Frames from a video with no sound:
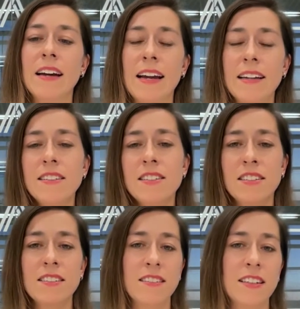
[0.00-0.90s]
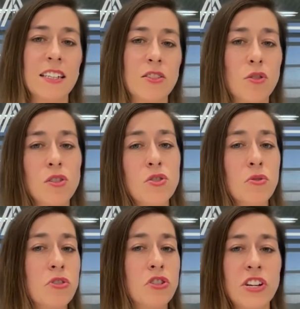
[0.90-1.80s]
and it
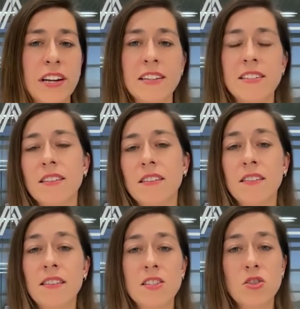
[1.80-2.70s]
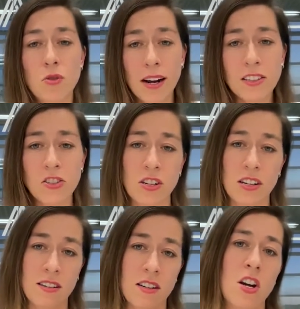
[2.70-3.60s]
also shares the
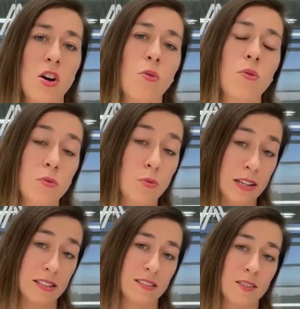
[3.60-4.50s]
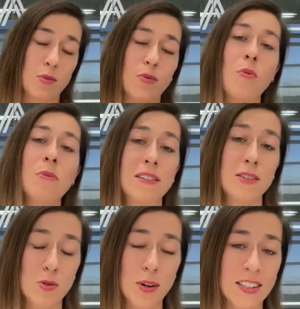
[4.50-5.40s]
structure, well, the formal
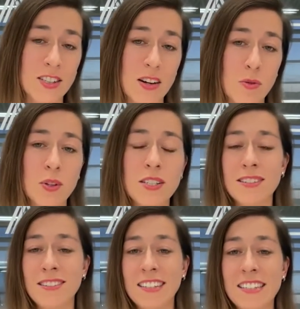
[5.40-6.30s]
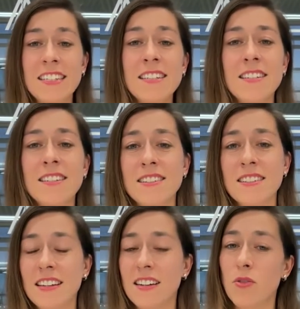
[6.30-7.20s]
structure with a thesis
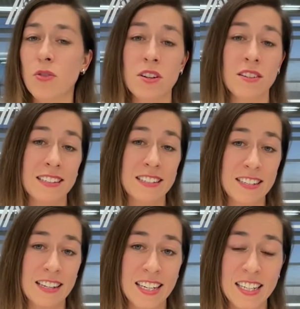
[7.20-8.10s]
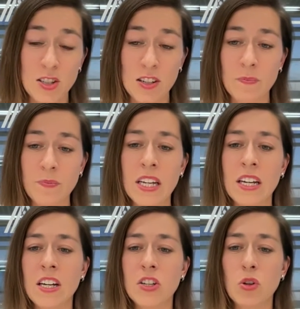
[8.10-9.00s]
or a dissertation.
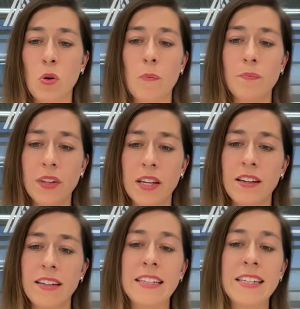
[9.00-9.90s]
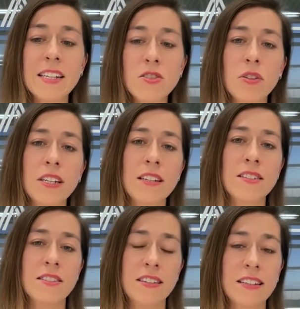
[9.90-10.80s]
So yes,
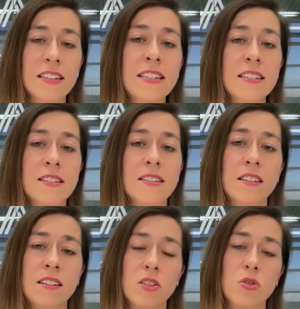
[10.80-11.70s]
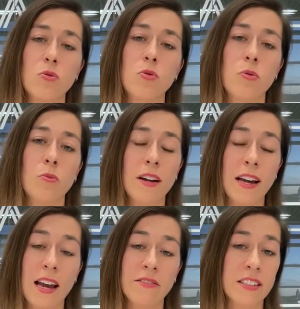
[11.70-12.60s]
it needs to
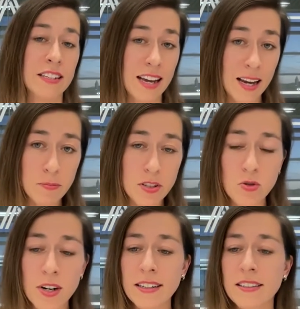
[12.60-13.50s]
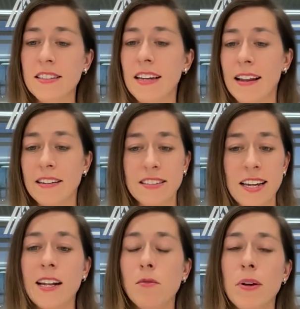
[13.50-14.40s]
have an abstract and a
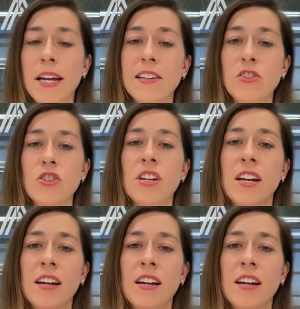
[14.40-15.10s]
title page,